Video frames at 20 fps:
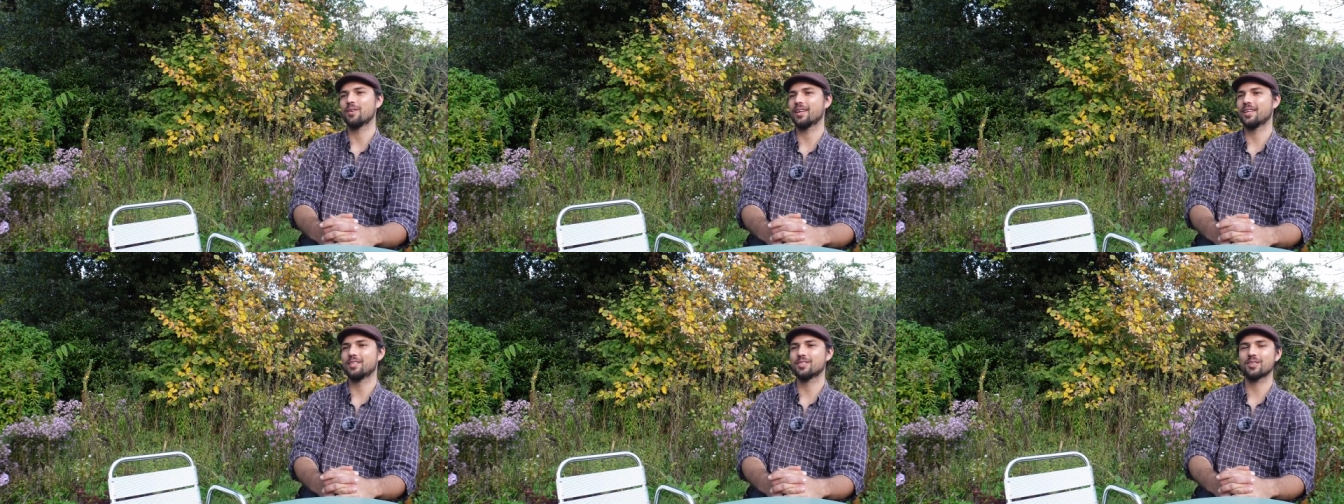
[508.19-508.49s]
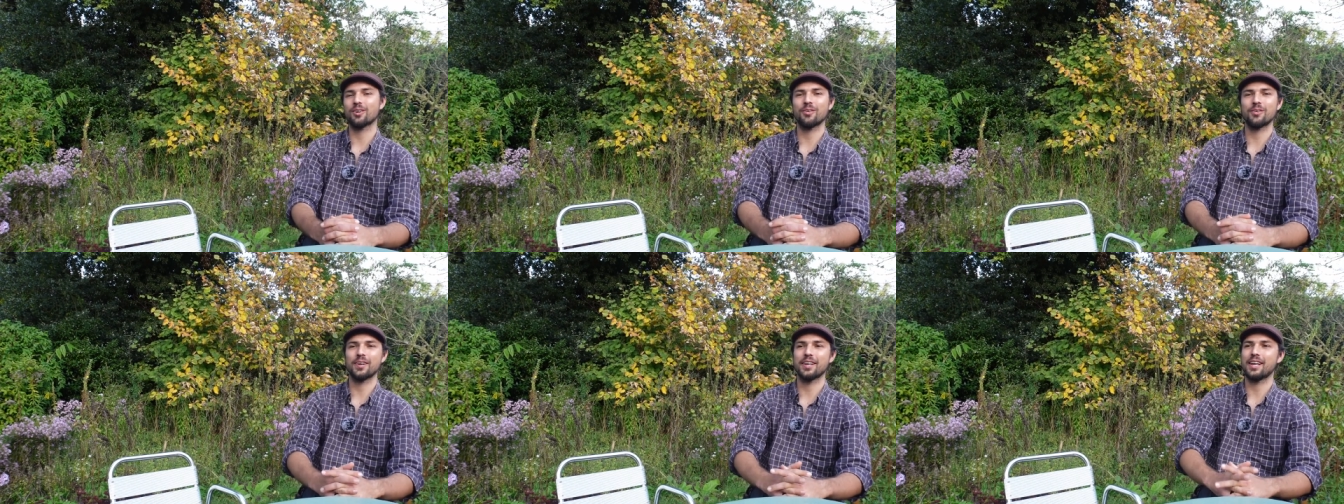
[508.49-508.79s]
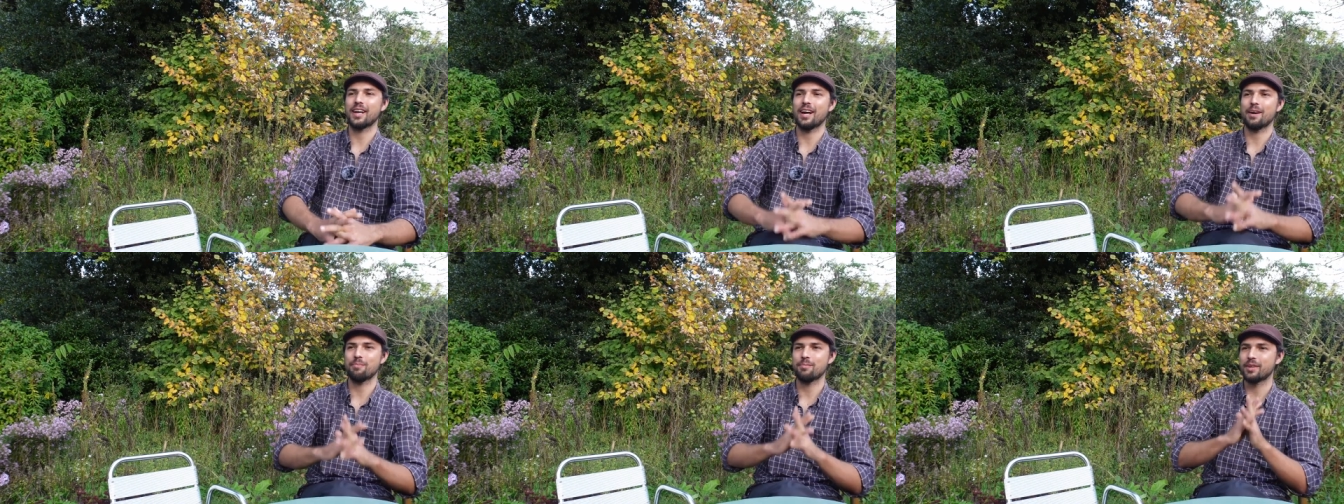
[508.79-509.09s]
It's
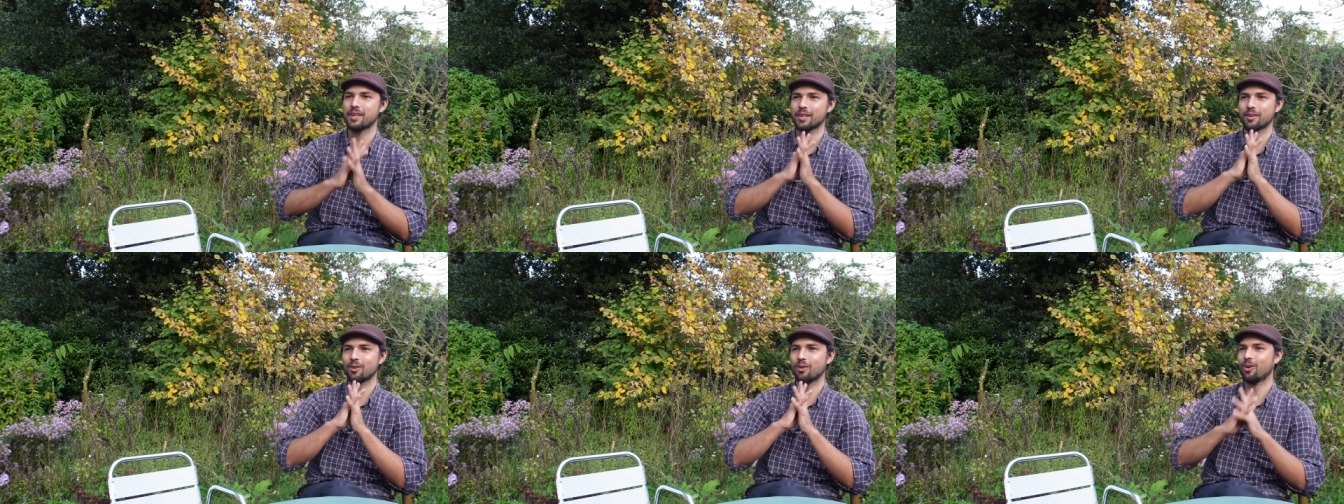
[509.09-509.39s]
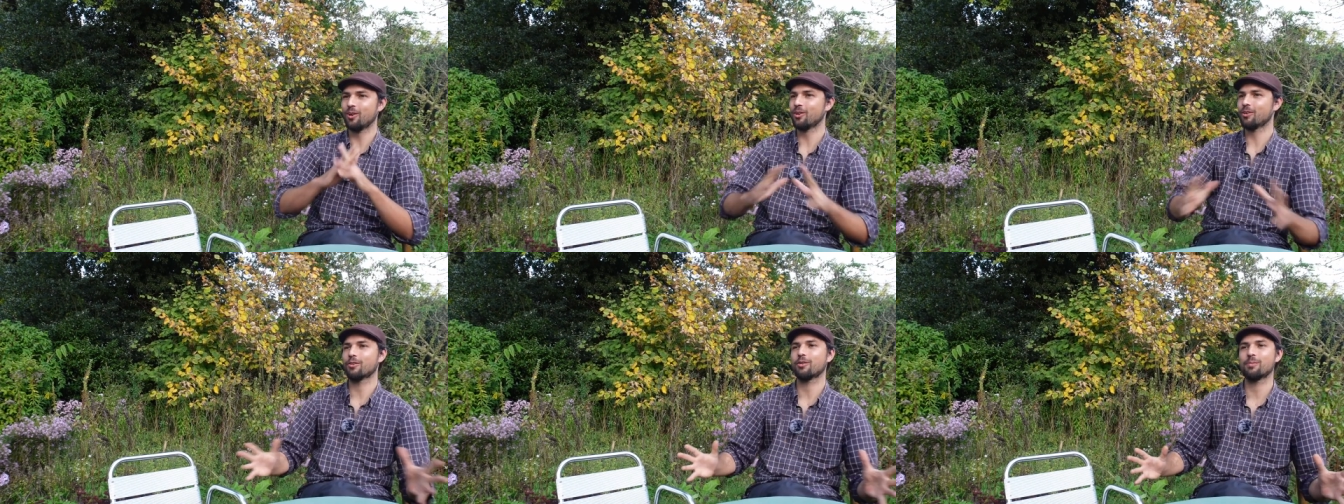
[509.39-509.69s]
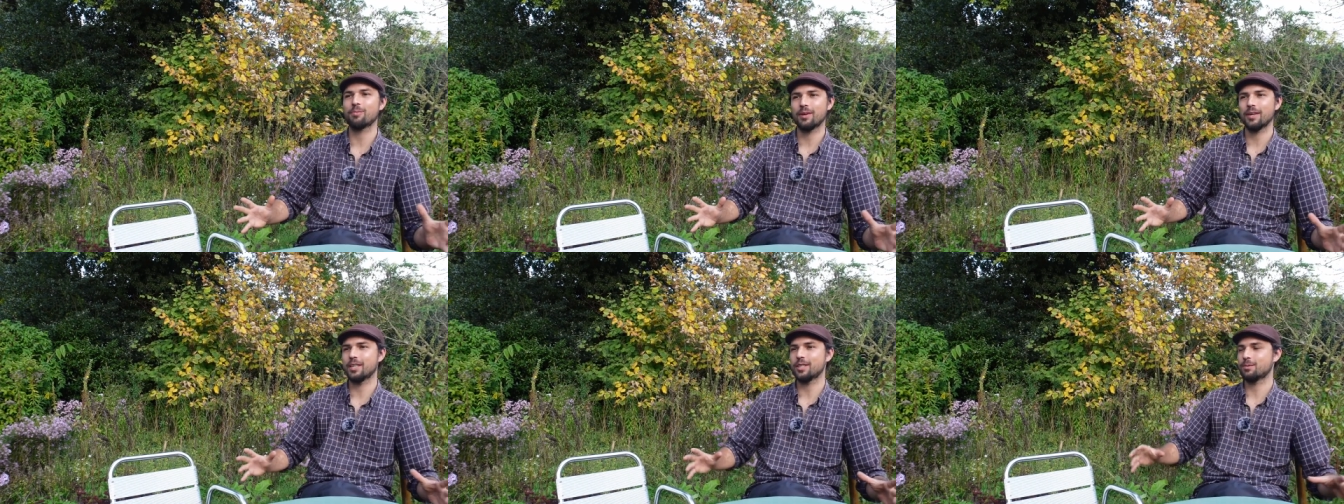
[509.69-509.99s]
already happening all over
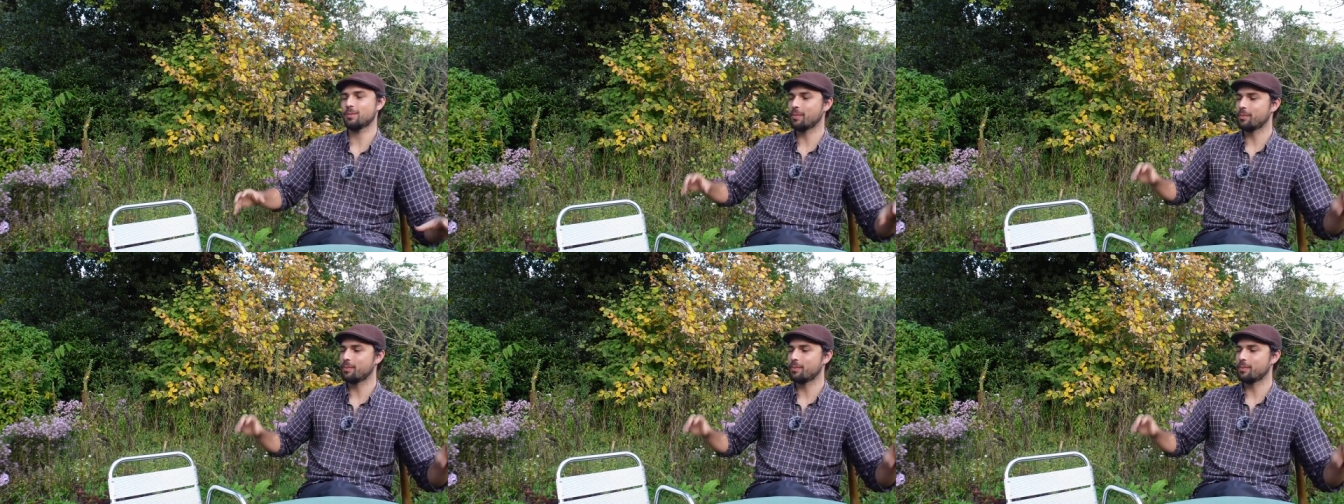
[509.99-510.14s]
the place.